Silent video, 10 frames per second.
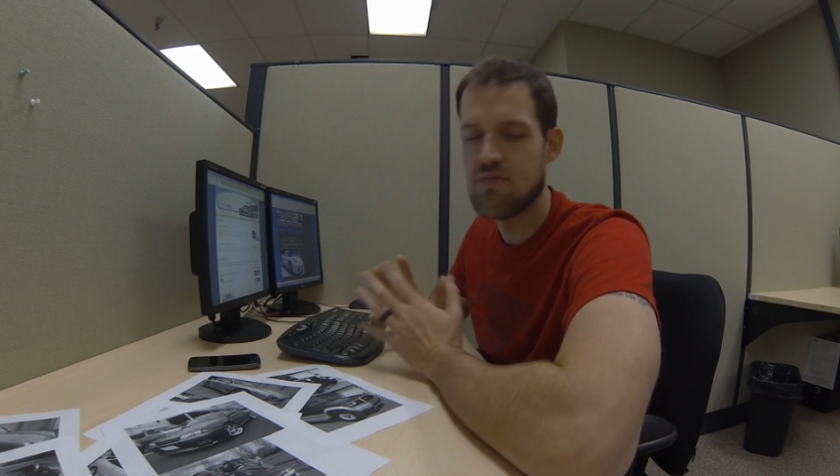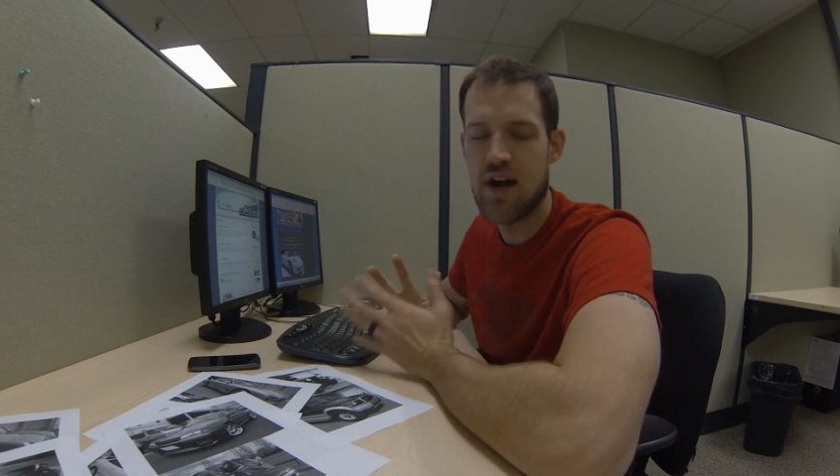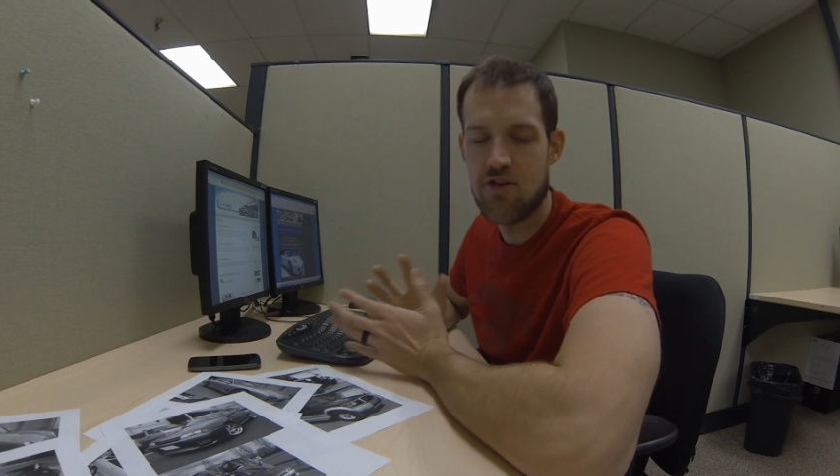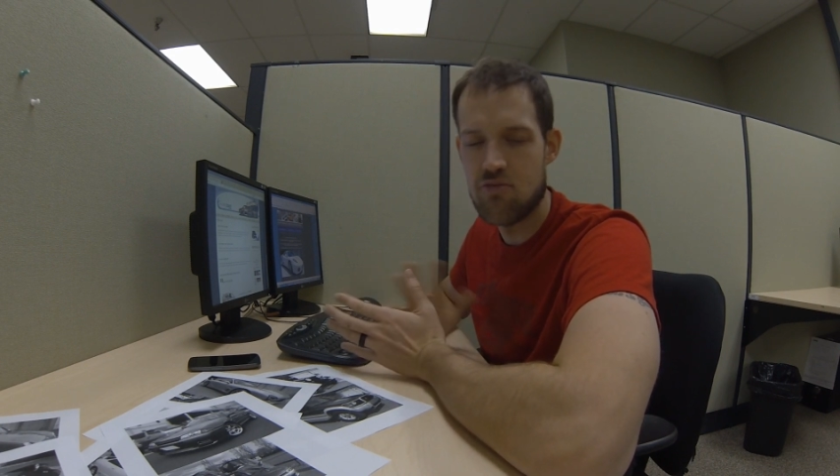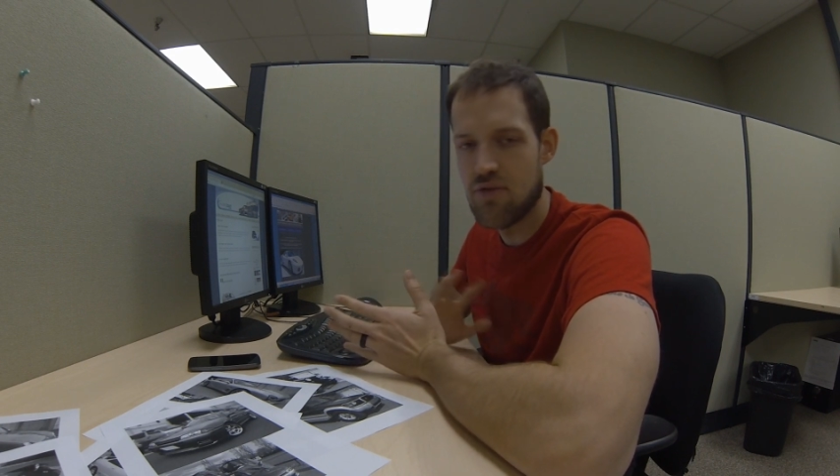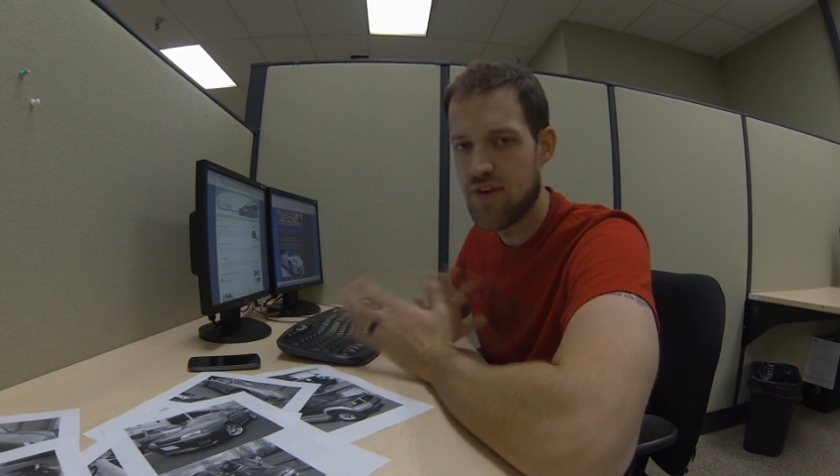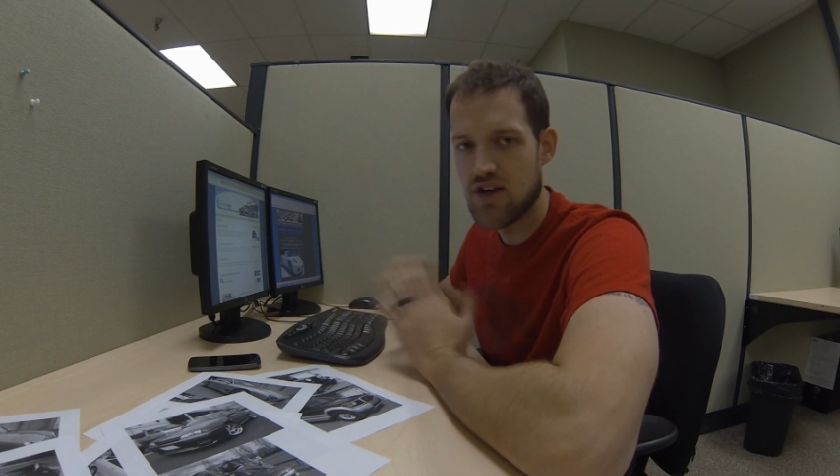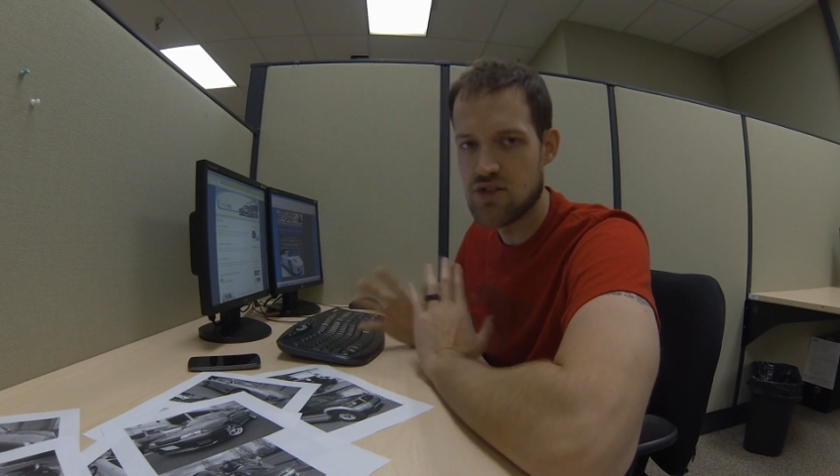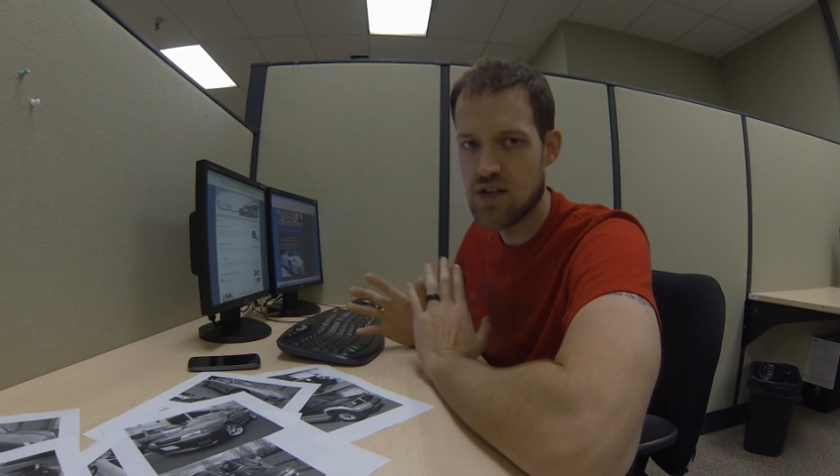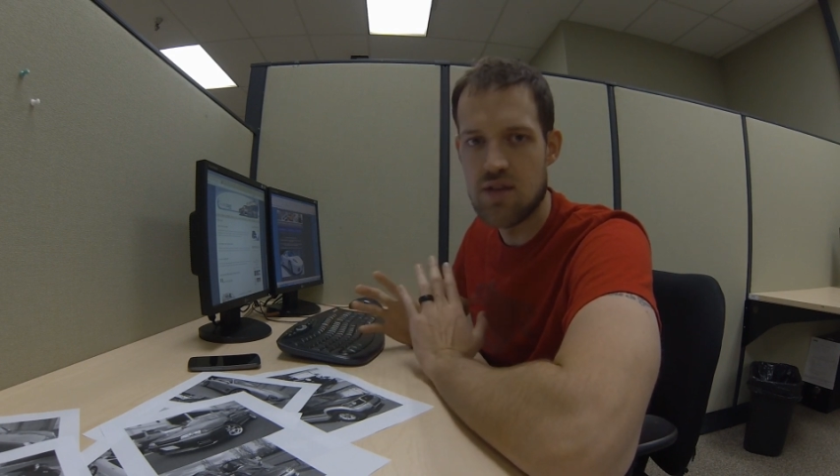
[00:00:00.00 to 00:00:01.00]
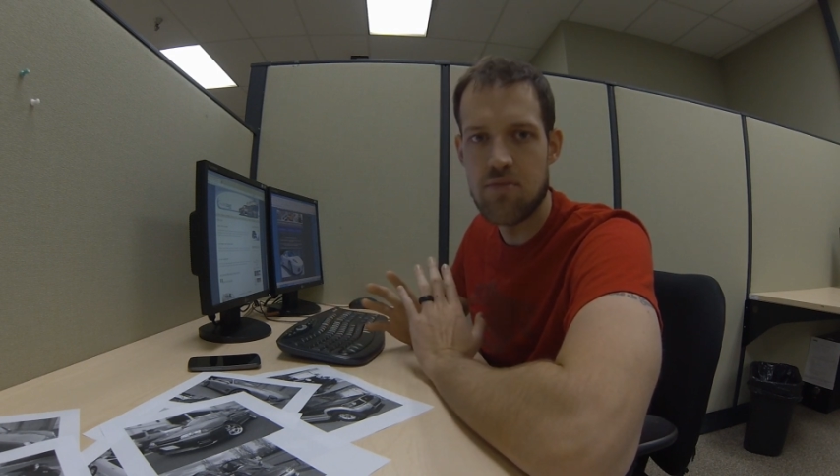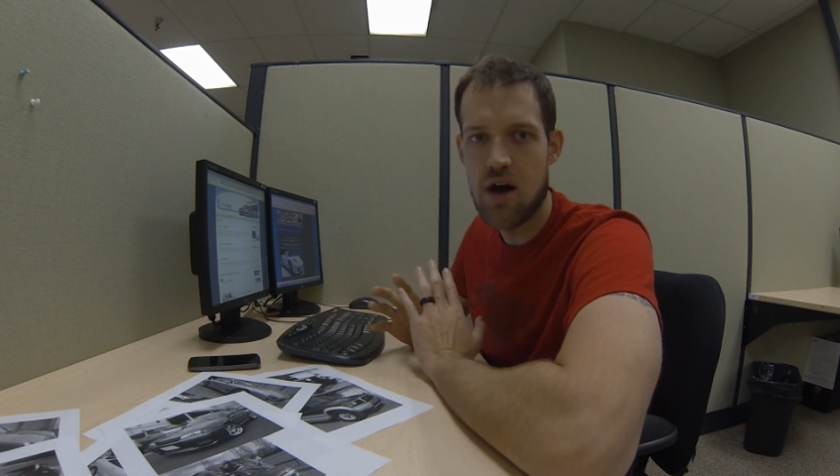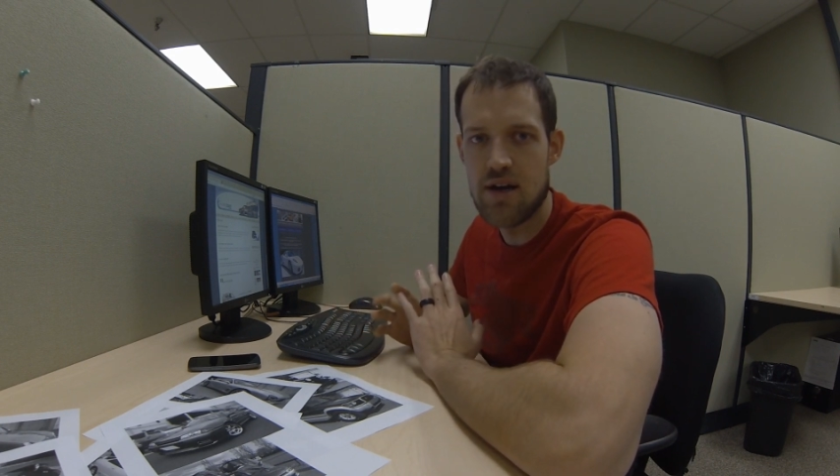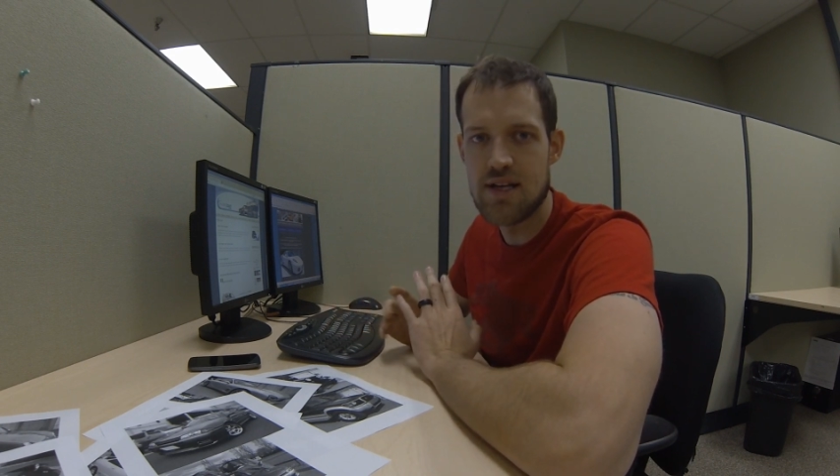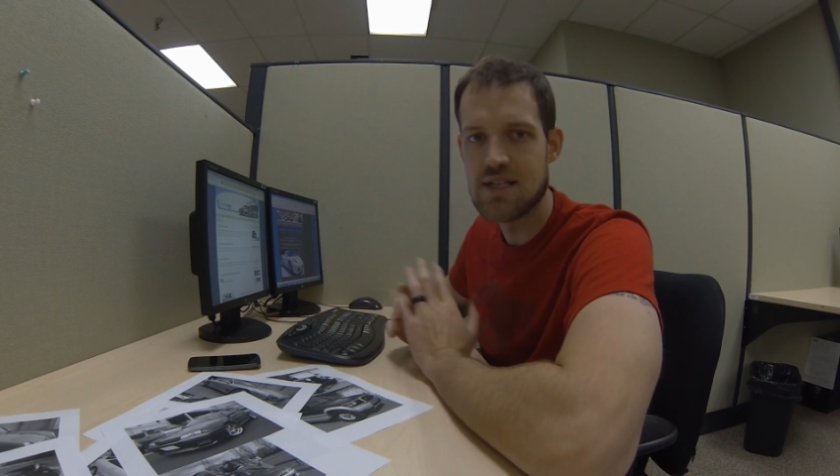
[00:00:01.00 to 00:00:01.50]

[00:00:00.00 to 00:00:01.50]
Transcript: minor imperfections on the body,